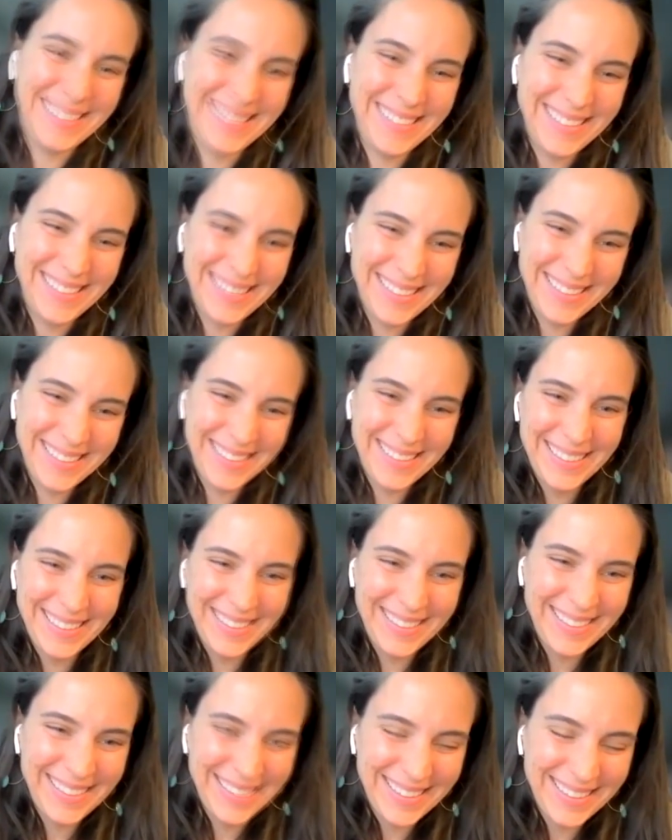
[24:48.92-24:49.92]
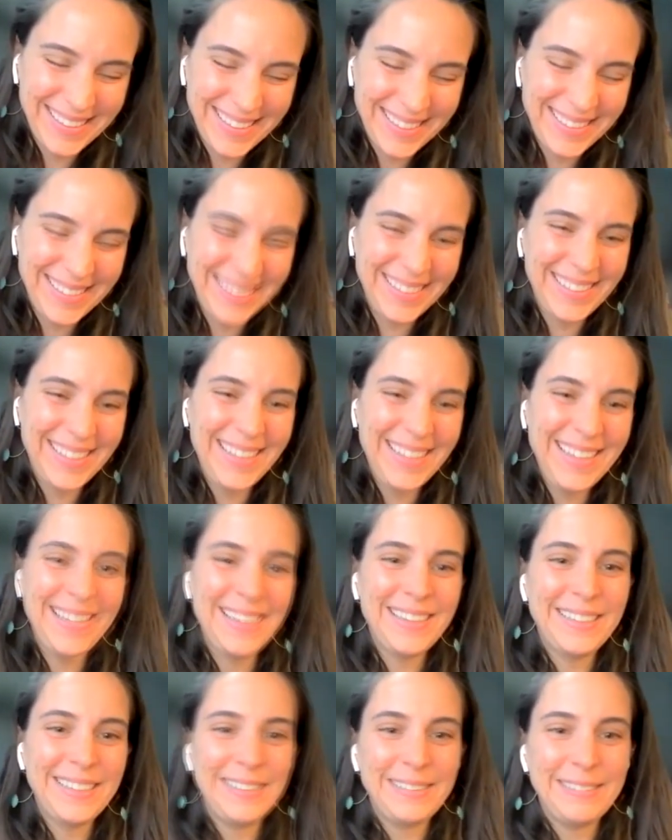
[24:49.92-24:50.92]

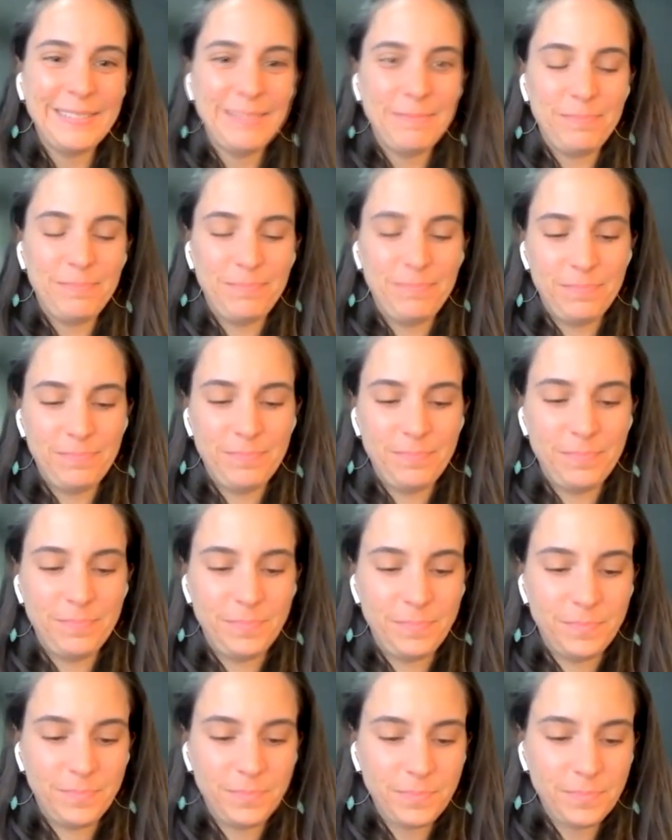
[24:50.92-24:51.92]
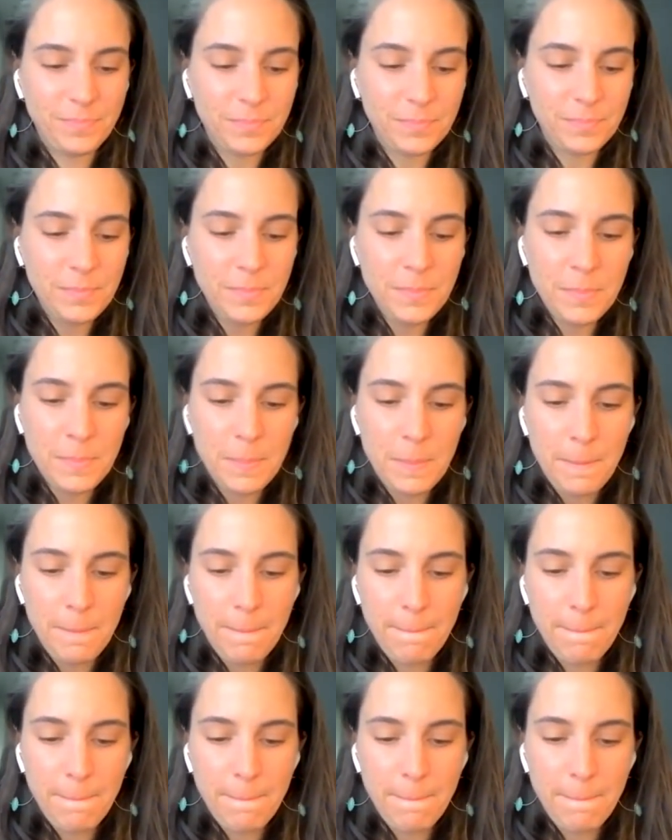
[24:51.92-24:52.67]
No words are spoken by the person on screen.